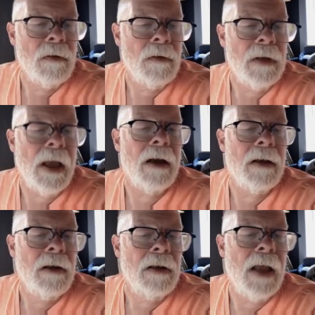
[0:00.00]
Yeah,
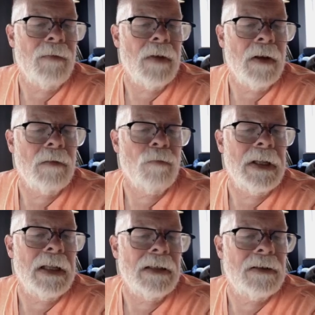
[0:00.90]
you have to
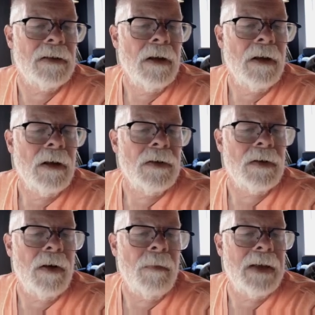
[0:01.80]
release. So
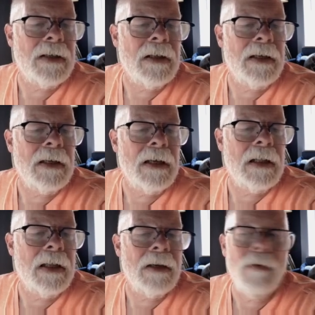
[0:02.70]
you basically
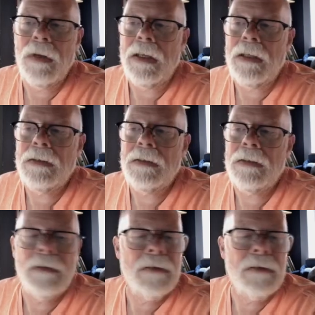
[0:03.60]
click and release.